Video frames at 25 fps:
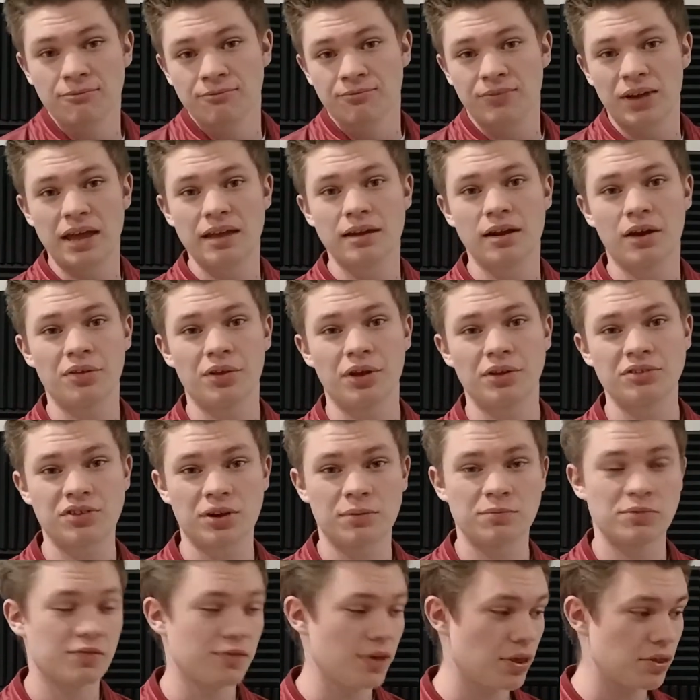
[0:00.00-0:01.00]
you know, in
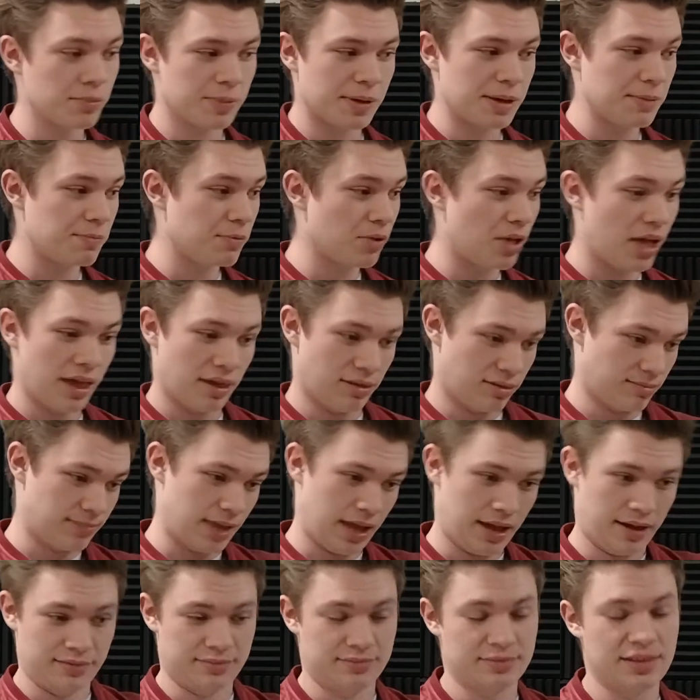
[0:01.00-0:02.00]
terms of other people,
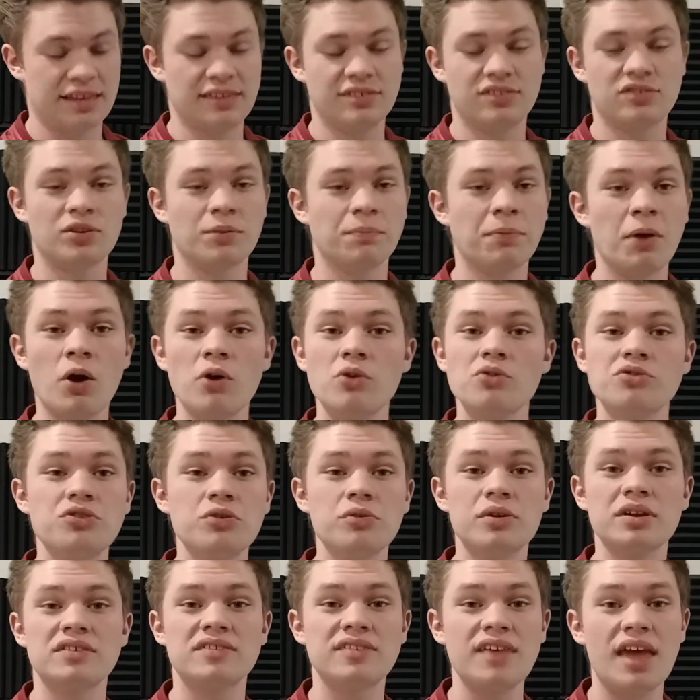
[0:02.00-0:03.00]
I suppose you
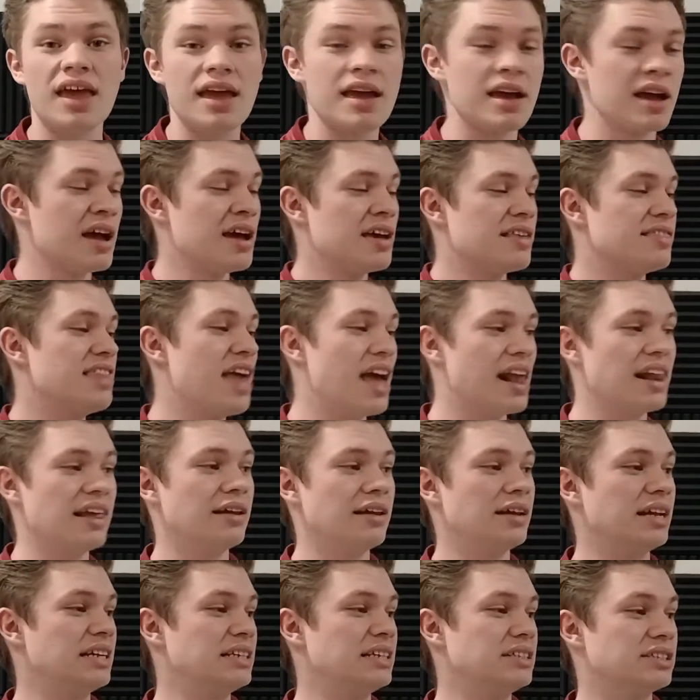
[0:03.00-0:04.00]
could say that it
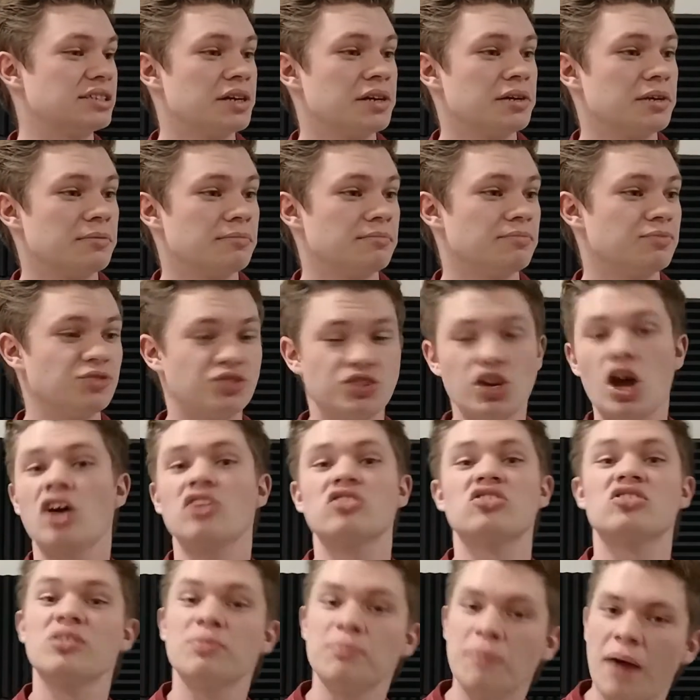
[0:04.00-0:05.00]
is
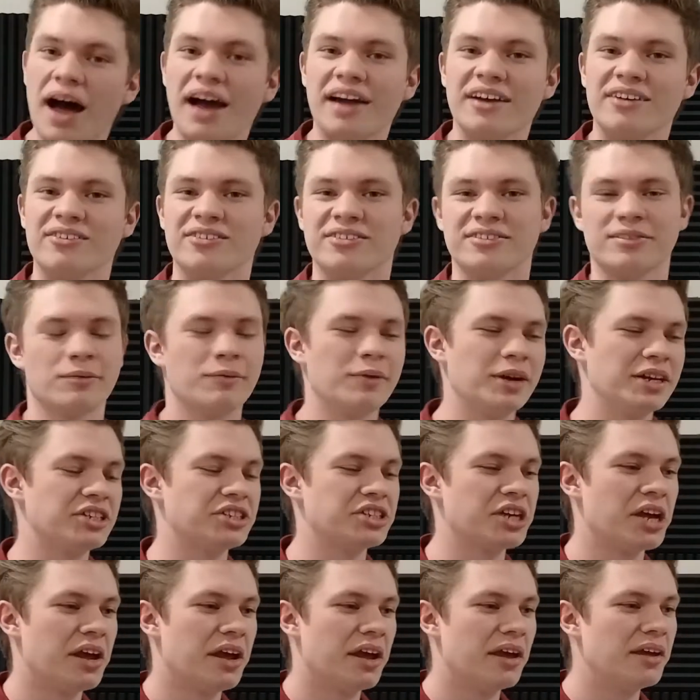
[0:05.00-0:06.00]
just mild,
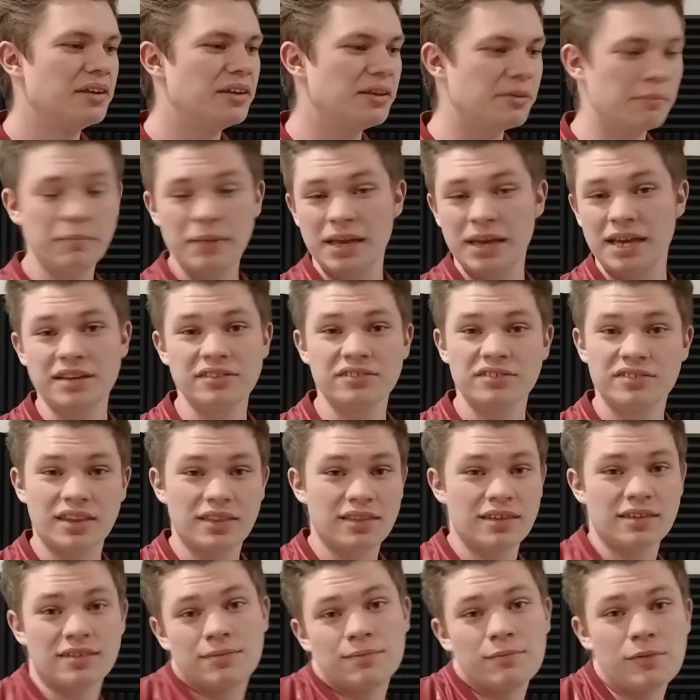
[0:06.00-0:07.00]
which means that
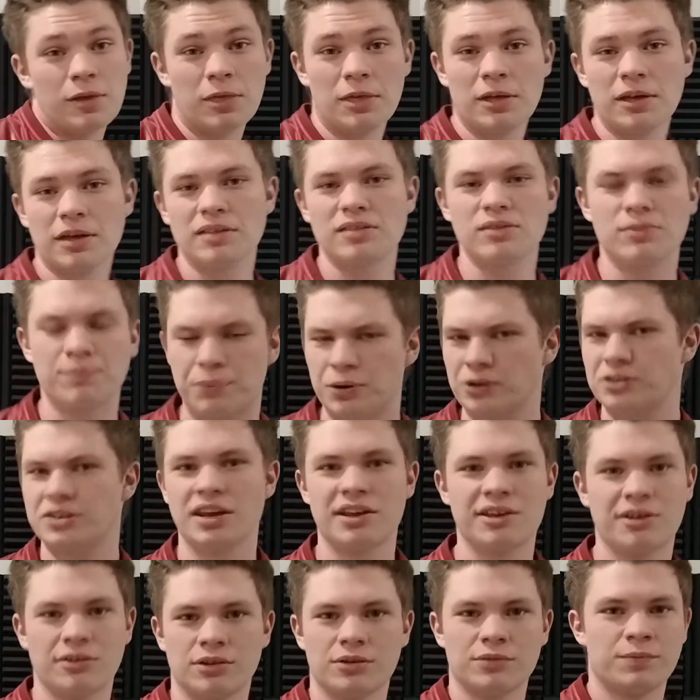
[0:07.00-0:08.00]
this
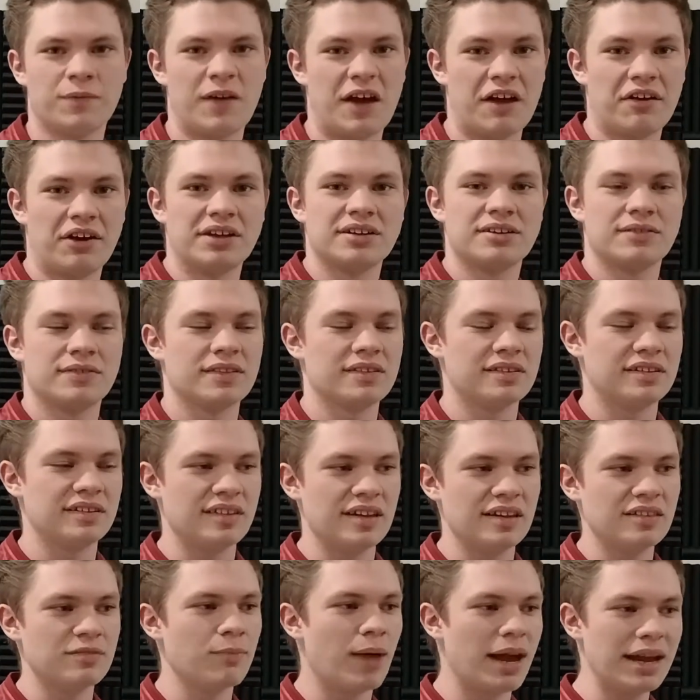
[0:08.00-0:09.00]
particular variant of the
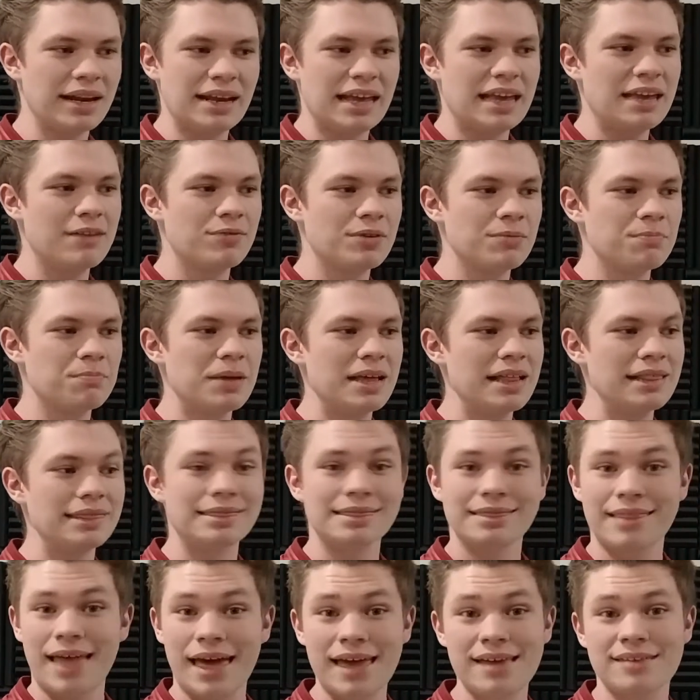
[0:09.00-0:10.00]
disease might even be
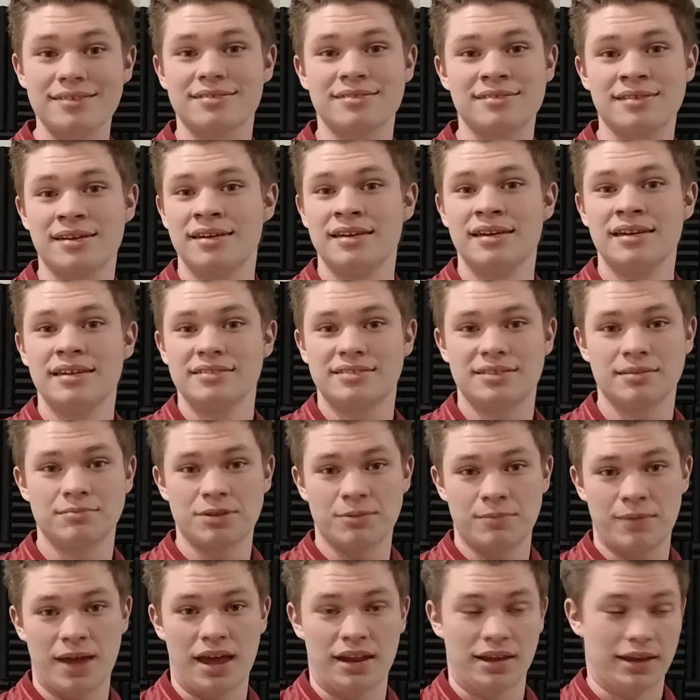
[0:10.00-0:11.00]
less
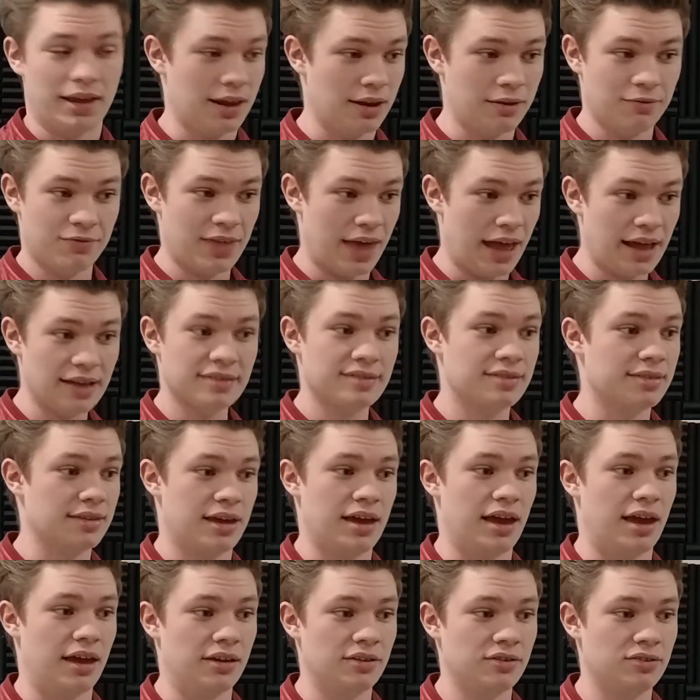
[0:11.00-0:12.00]
symptomatic. And if that's the
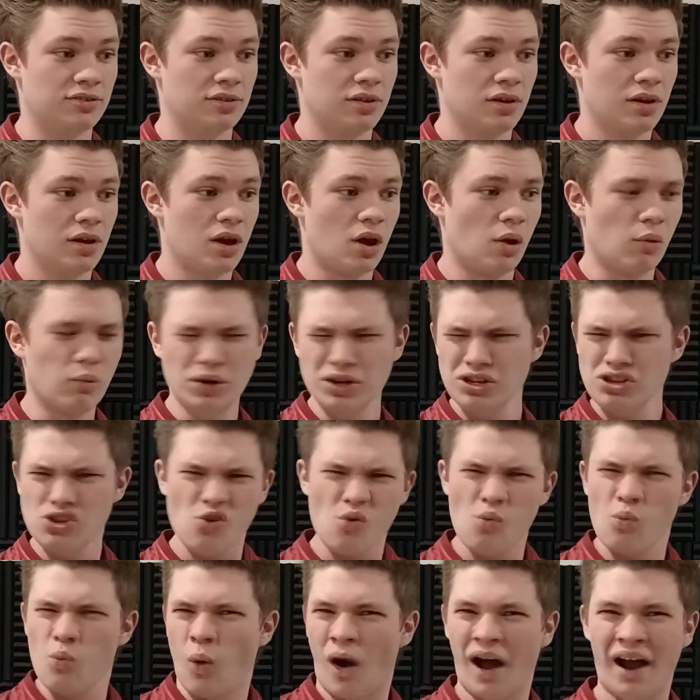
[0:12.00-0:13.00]
case, wouldn't
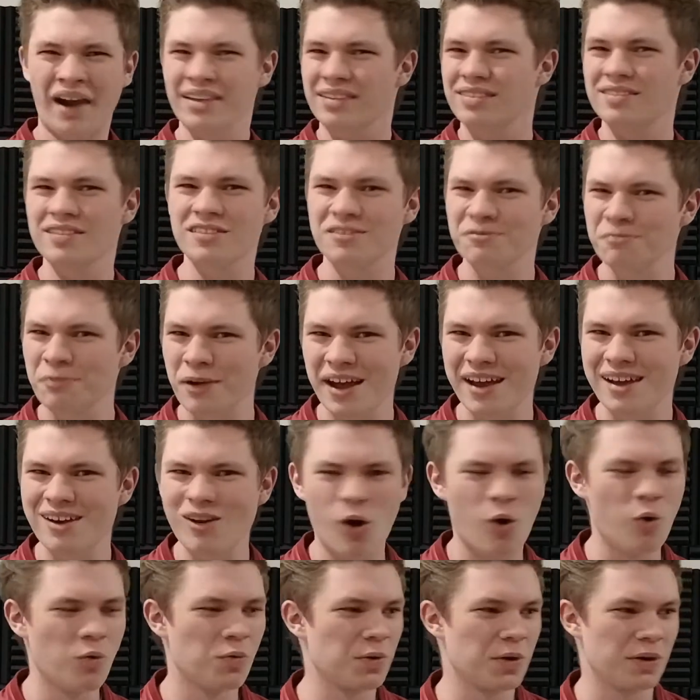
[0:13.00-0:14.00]
you want it to spread
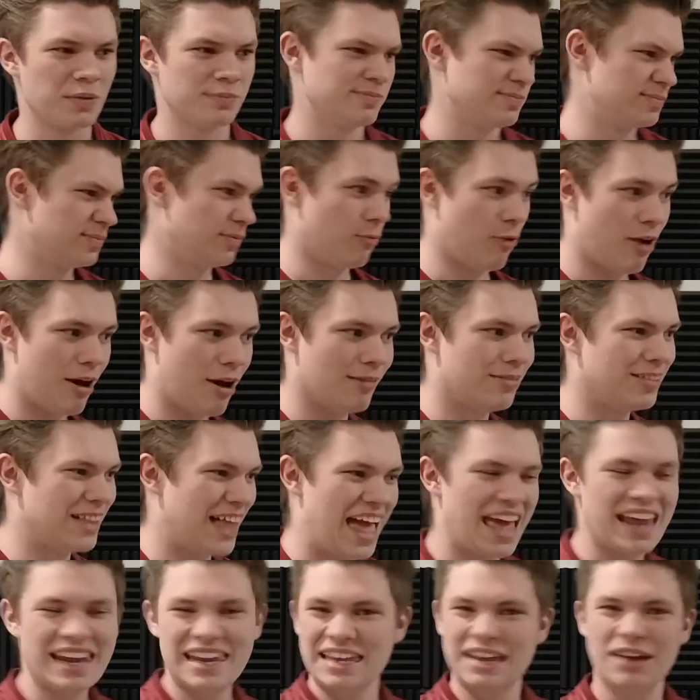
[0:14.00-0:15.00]
over, well,
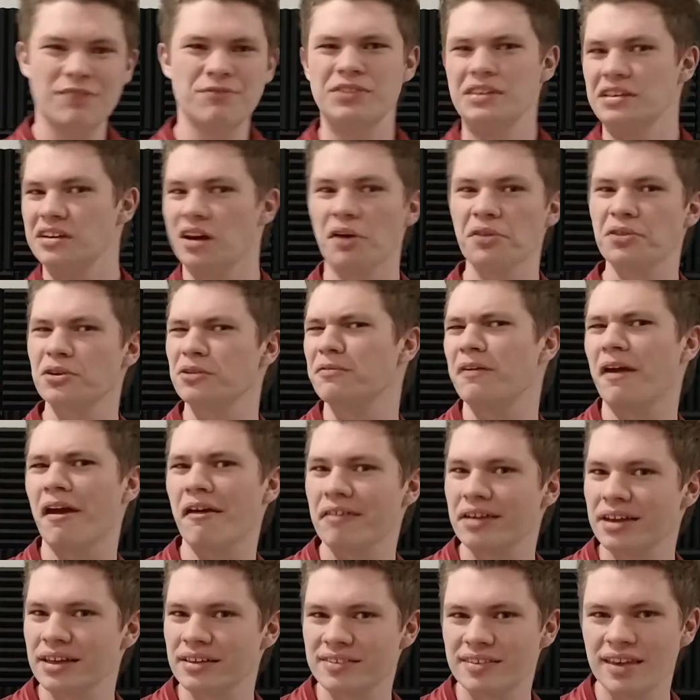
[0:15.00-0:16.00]
any of the other
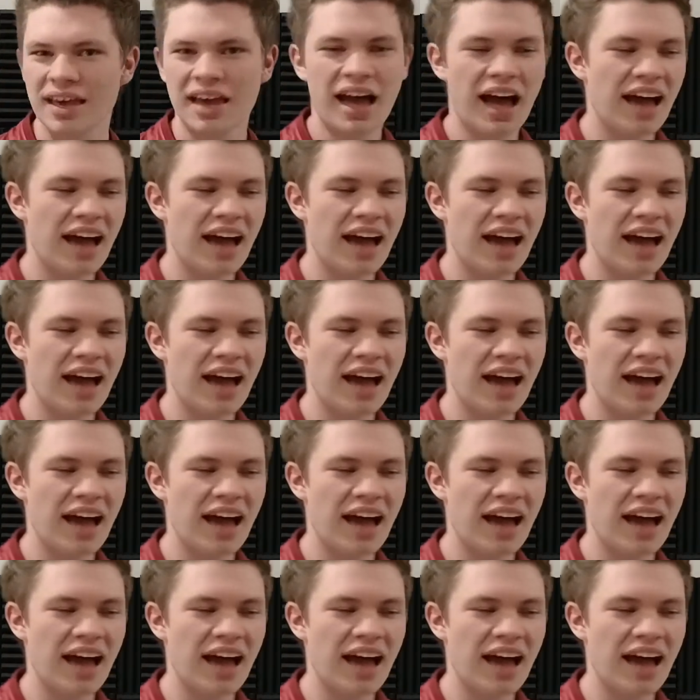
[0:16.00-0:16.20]
variants?